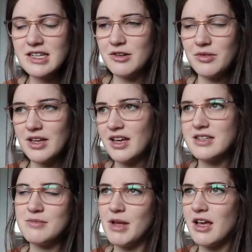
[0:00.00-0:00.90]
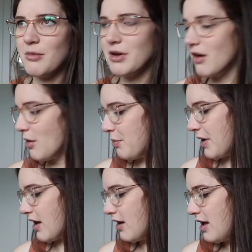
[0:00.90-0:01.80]
I don't think I did makeup at all,
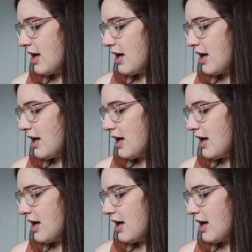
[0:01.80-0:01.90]
but